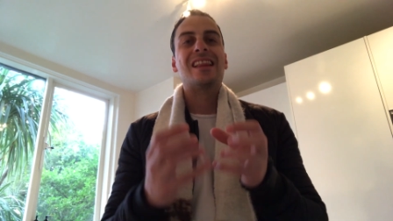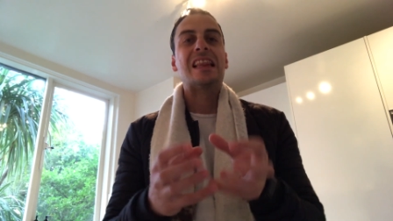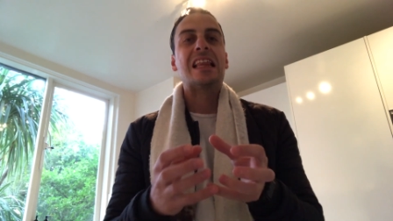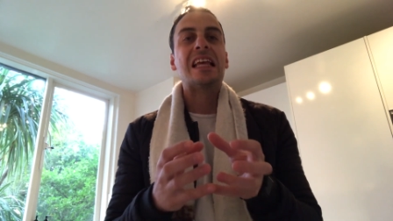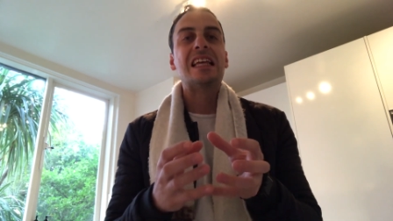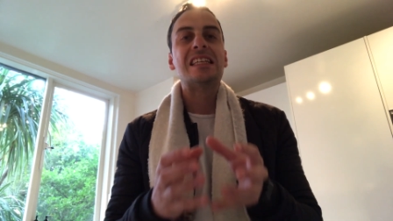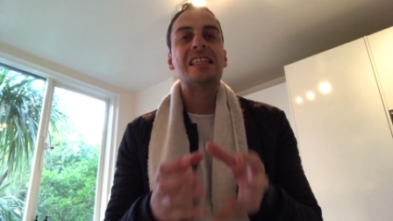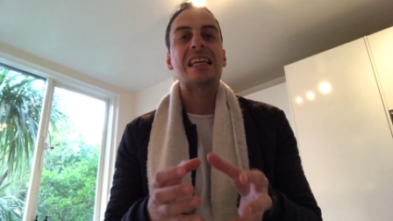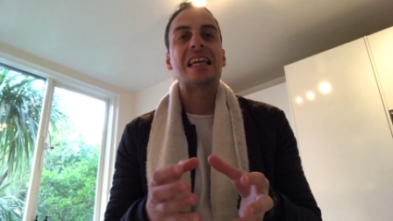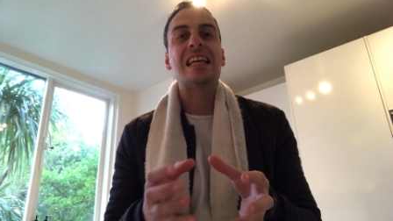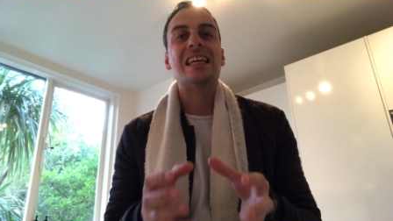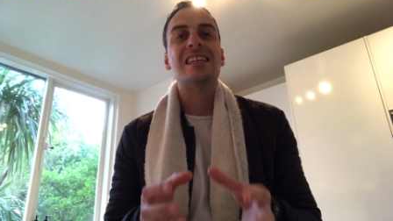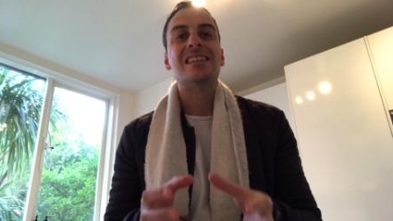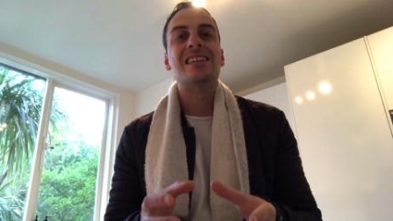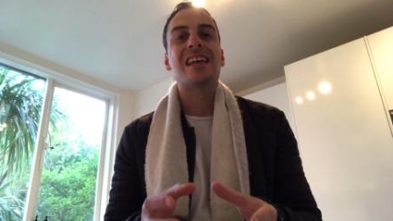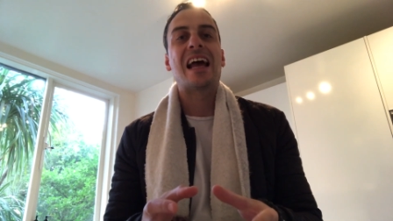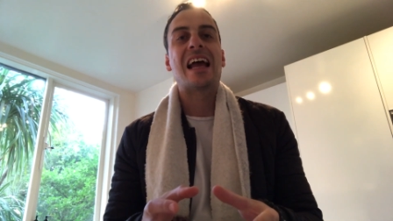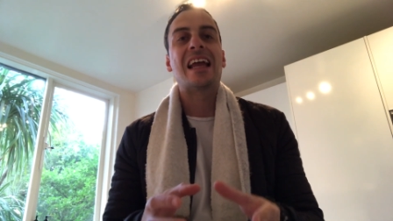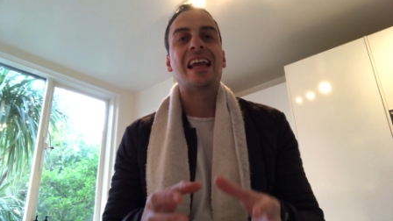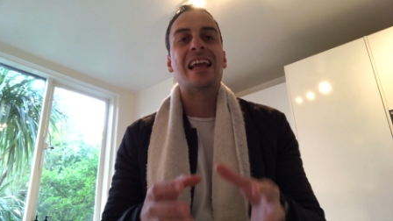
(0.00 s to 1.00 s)
this
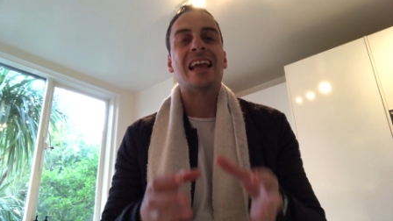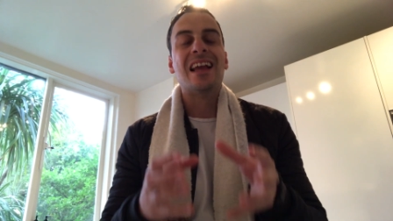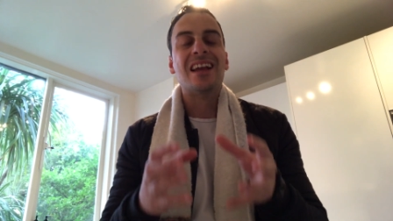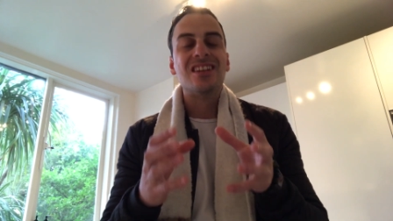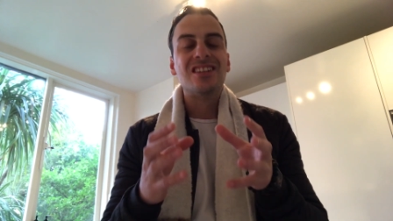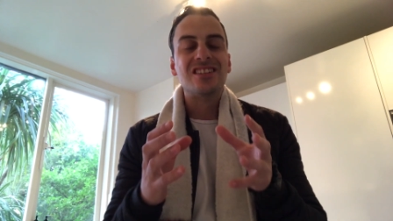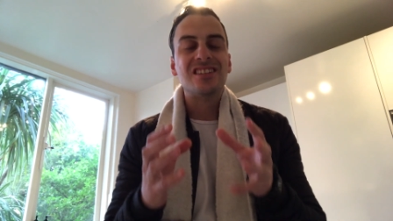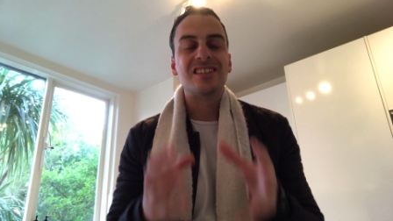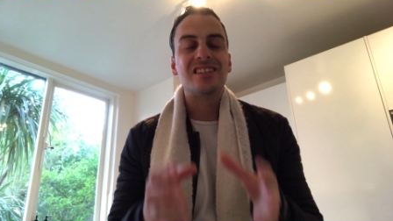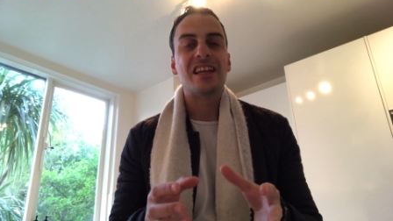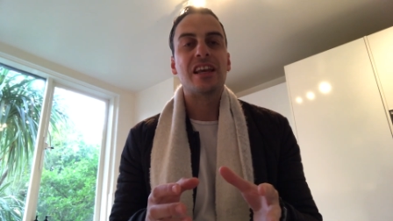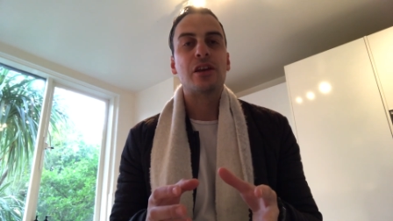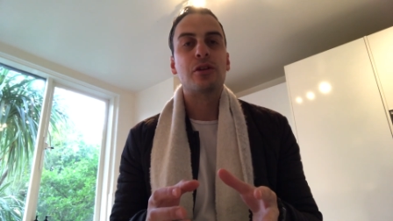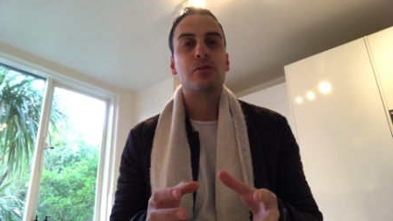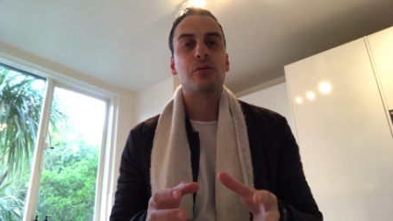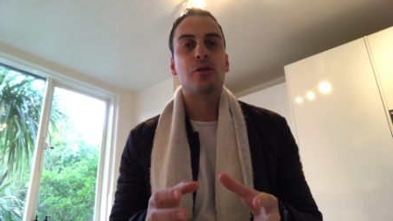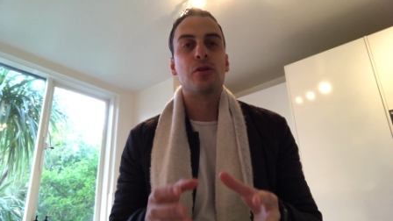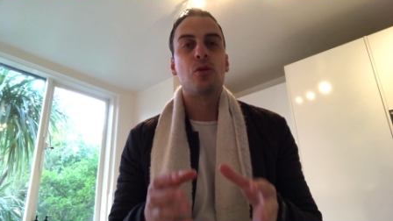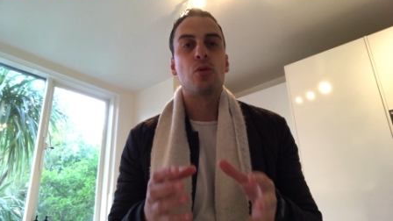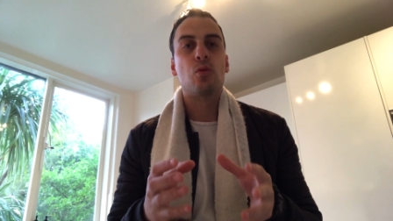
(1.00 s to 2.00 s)
is a
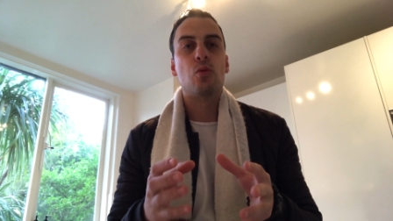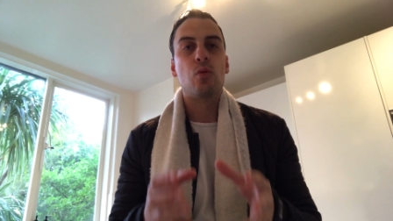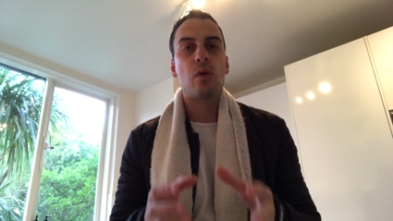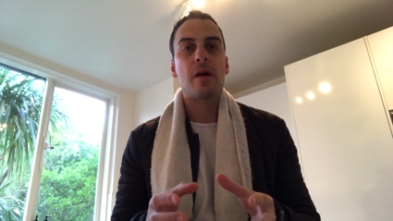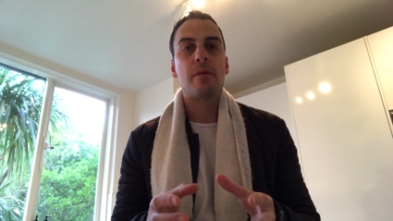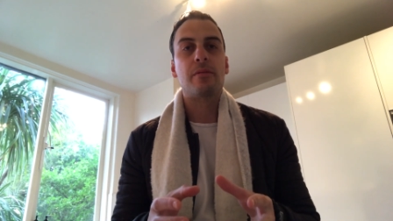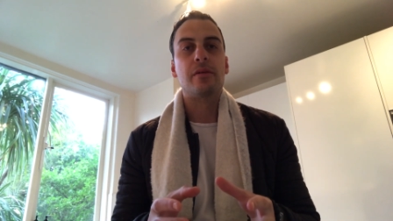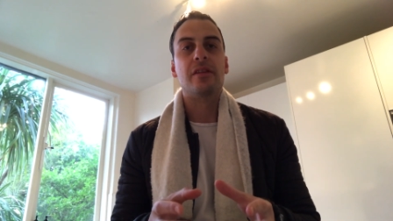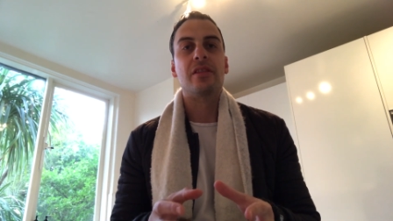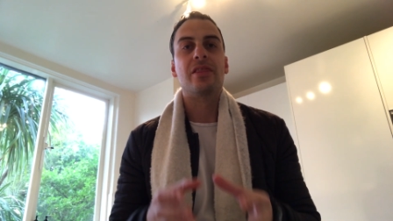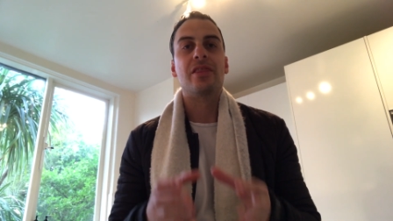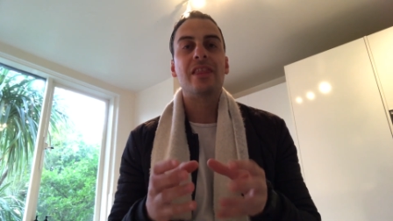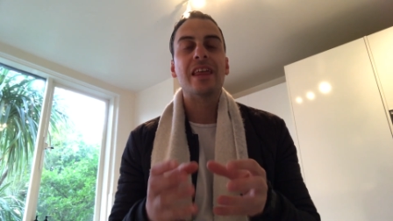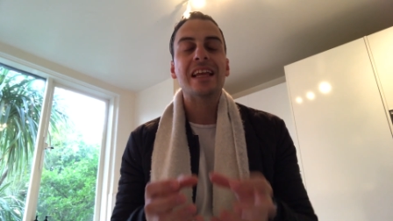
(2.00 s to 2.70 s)
secret weapon.